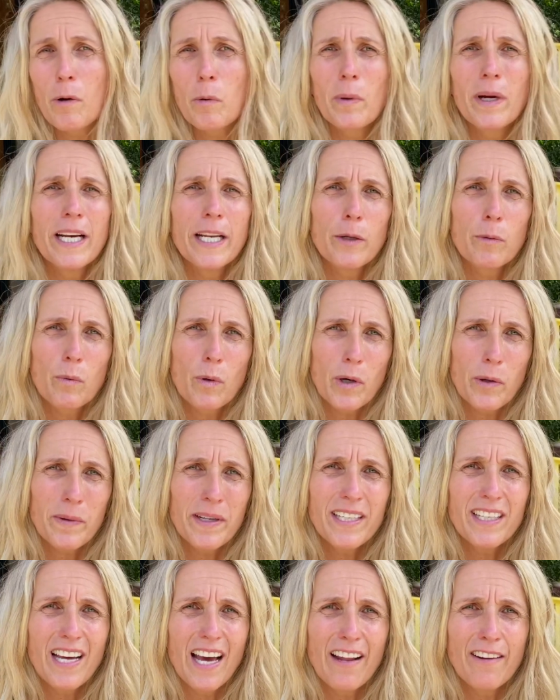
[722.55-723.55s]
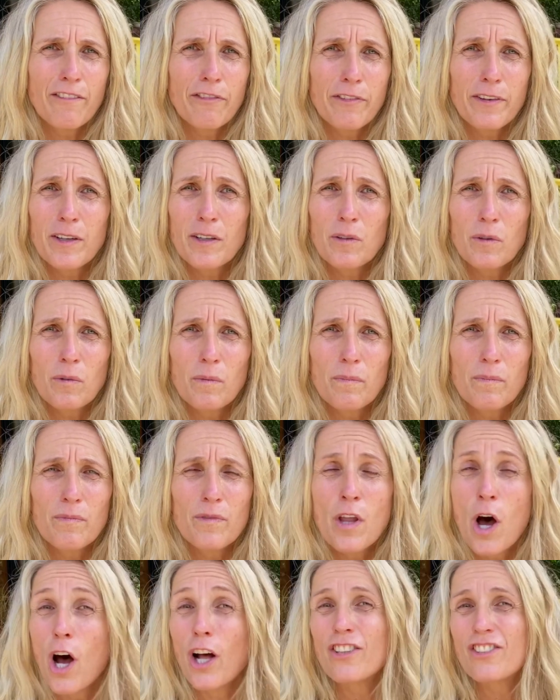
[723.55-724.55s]
really worried and feel
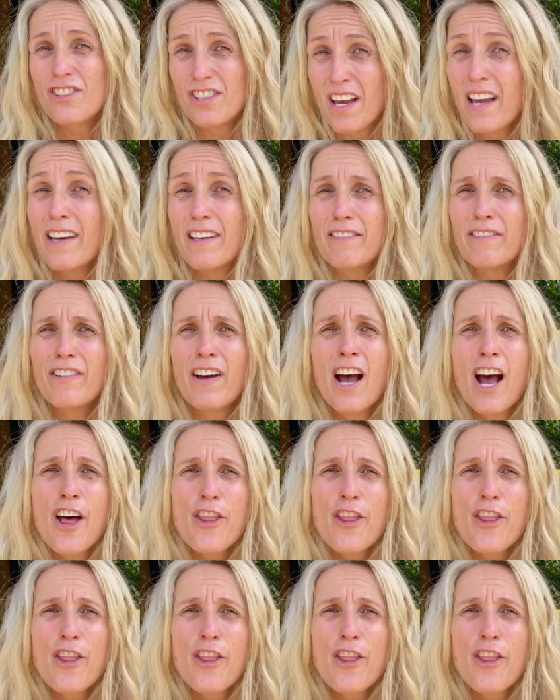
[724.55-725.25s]
not safe.